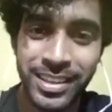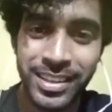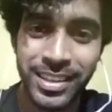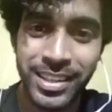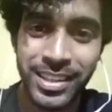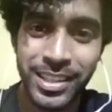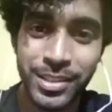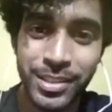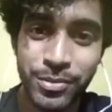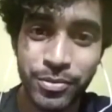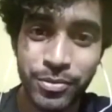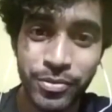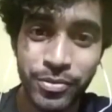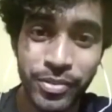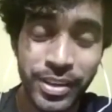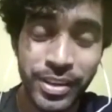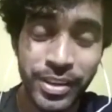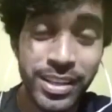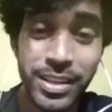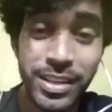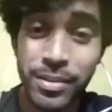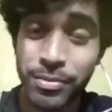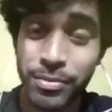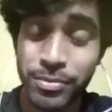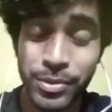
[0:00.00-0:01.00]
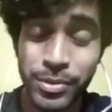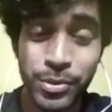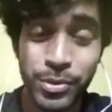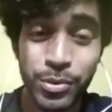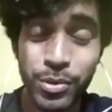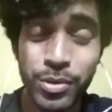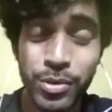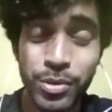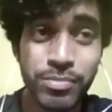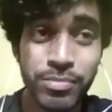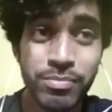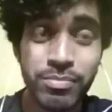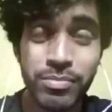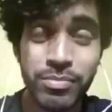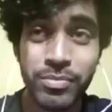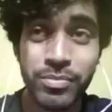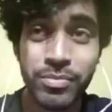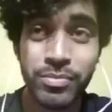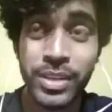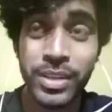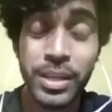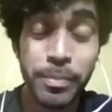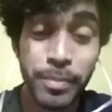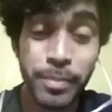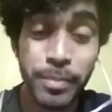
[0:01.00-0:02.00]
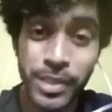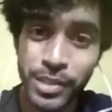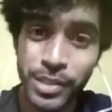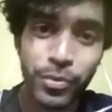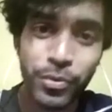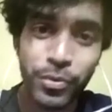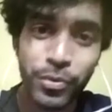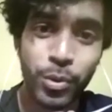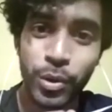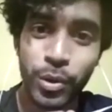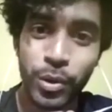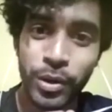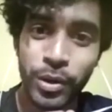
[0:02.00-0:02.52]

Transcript: It's very, you know, very peaceful.